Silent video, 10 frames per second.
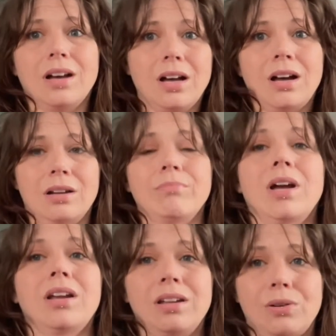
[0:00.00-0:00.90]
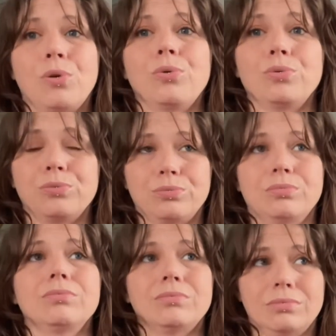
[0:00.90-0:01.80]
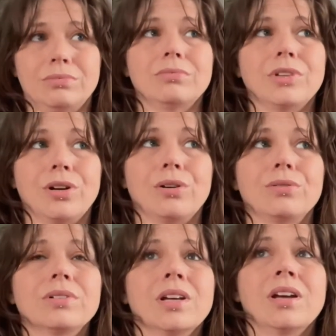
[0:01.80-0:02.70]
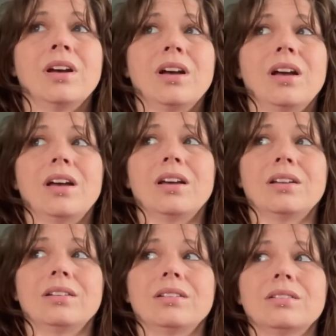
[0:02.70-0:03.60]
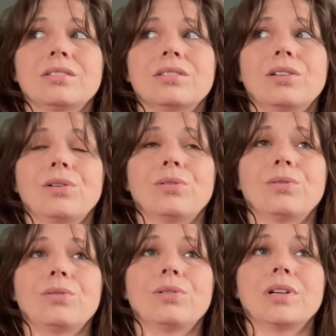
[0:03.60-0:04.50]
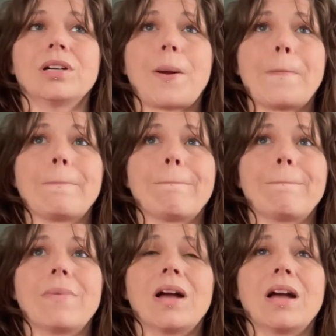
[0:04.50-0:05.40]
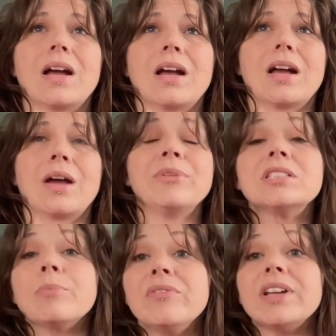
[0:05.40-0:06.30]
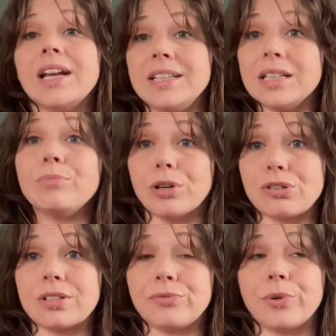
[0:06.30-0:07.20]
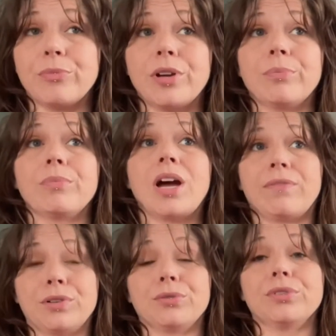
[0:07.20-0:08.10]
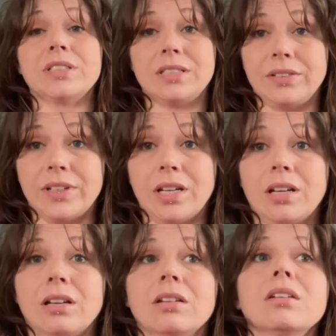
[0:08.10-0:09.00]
on my own, you know. And so, I mean, some of it I did purchase from them after receiving